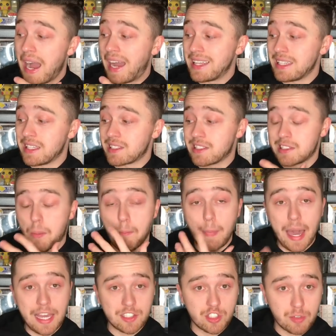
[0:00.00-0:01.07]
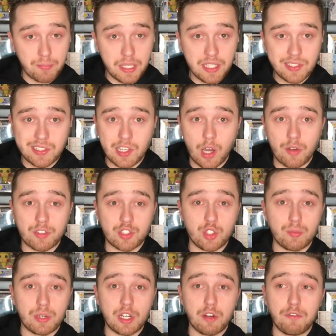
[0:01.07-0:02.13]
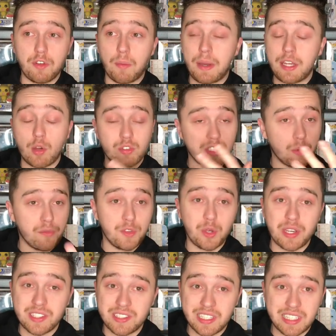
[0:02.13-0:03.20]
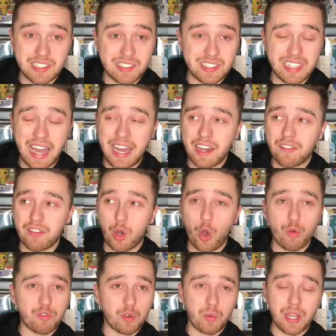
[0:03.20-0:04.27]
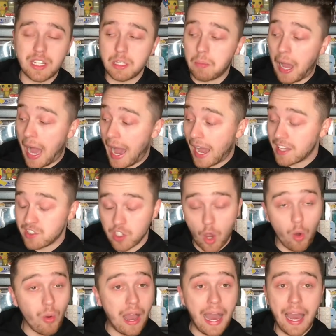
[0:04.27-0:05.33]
I think this is the masterpiece of a superhero film. I know some of you guys think it's kind of overrated, but I don't.